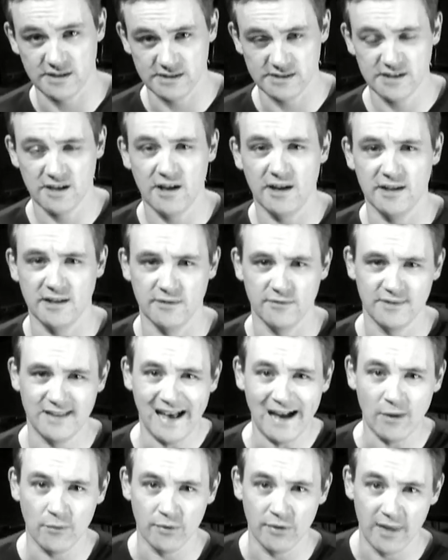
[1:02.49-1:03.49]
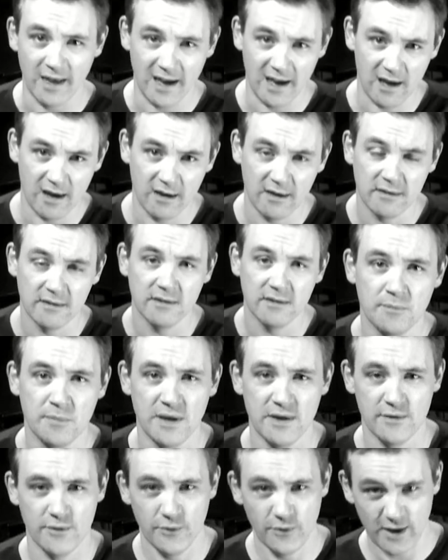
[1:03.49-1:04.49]
is kind of down there,
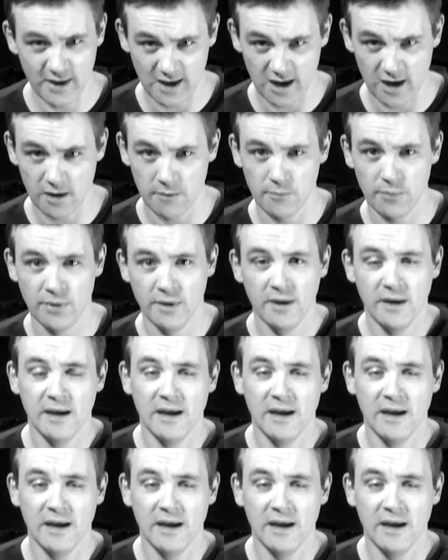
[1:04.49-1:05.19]
bit fed up,